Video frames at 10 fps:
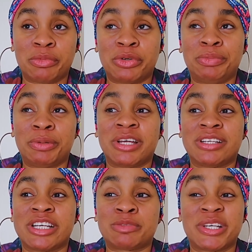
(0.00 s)
But people that
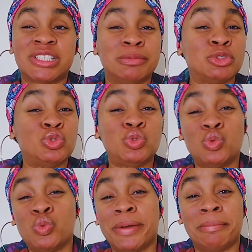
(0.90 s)
expected him to do
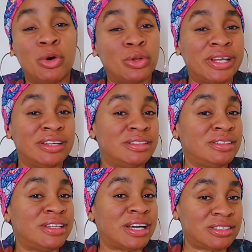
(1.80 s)
way more than
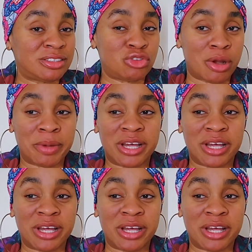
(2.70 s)
that drama.